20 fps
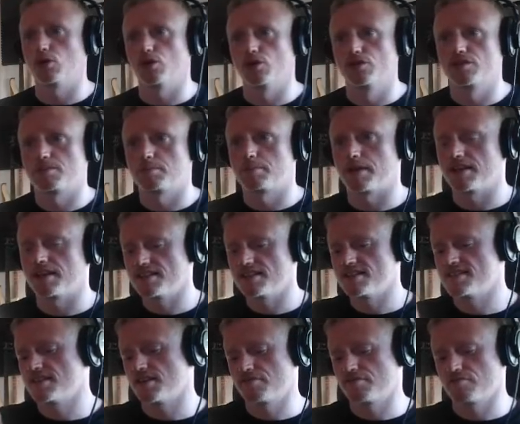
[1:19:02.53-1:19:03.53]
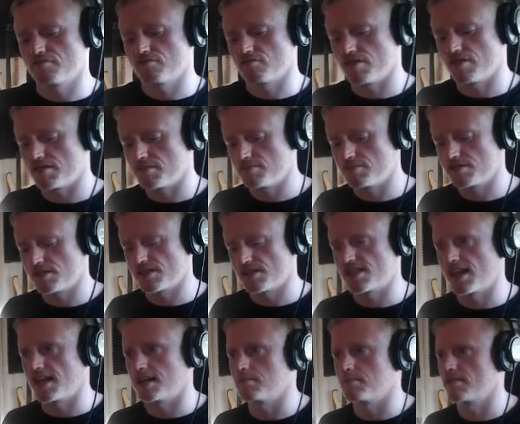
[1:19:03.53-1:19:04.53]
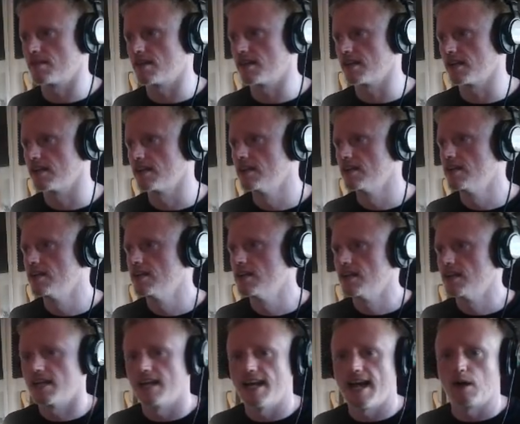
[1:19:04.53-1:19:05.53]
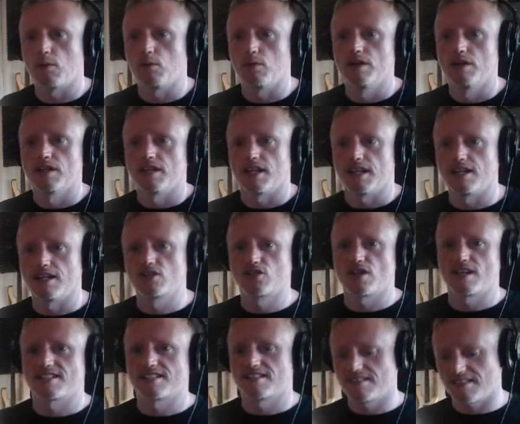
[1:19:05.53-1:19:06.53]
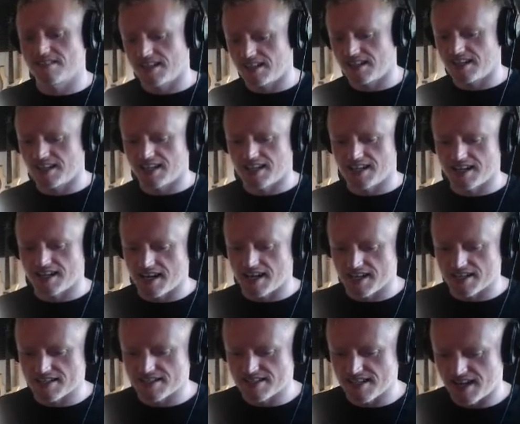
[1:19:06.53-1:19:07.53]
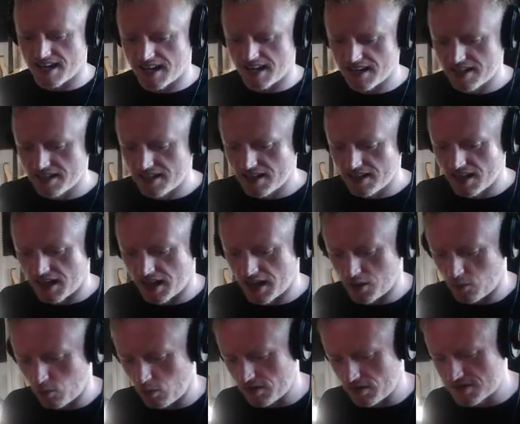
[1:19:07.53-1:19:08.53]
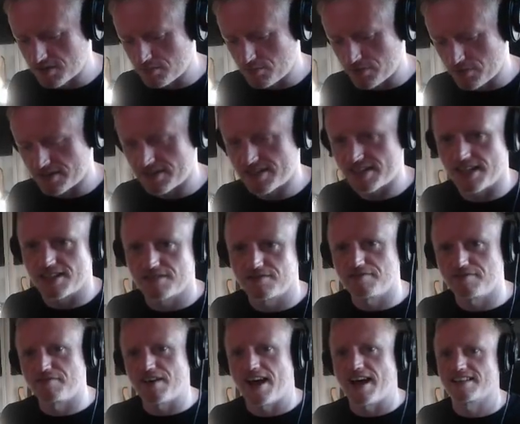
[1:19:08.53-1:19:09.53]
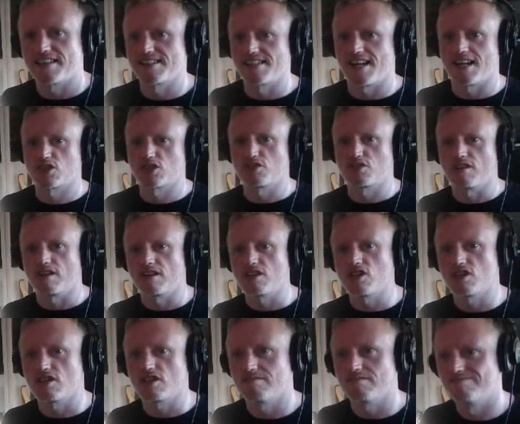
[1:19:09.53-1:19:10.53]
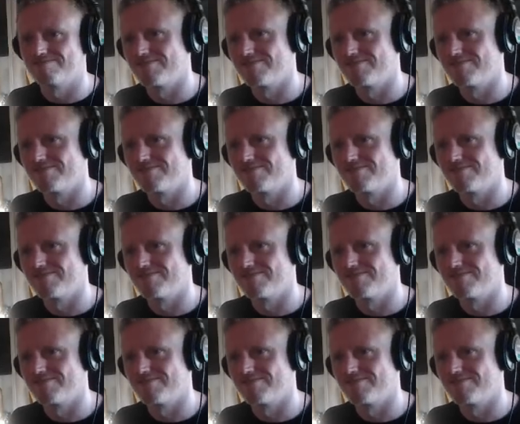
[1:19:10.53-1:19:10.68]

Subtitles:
underpinning, different rhythms, same thing. Now, interesting thing here is that Walter Bryn says fat saturation.